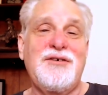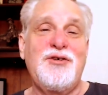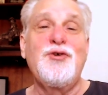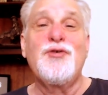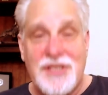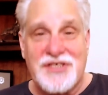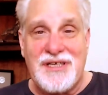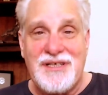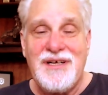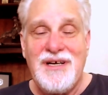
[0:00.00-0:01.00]

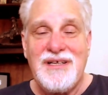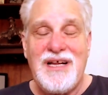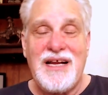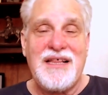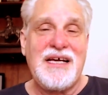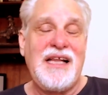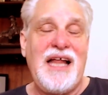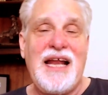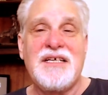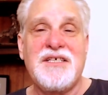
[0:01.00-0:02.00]
unison that I think a
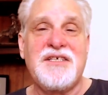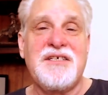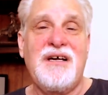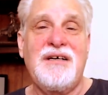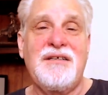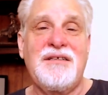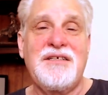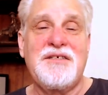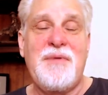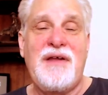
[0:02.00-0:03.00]
lot of these
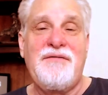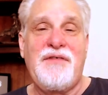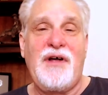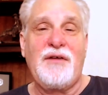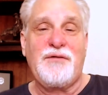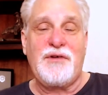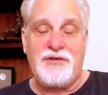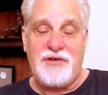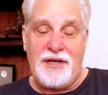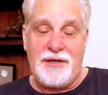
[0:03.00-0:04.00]
men felt for
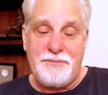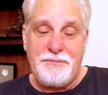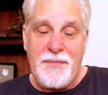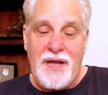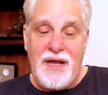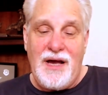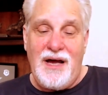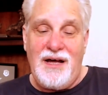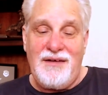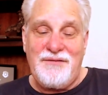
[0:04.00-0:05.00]
each other.
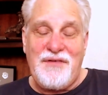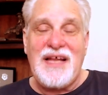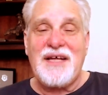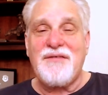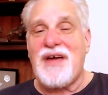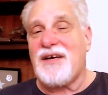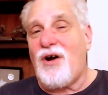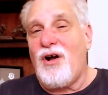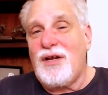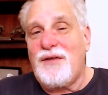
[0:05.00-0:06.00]
Finally,
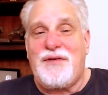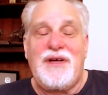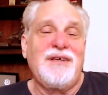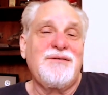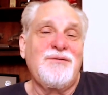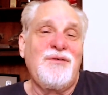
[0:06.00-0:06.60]
Evander Holyfield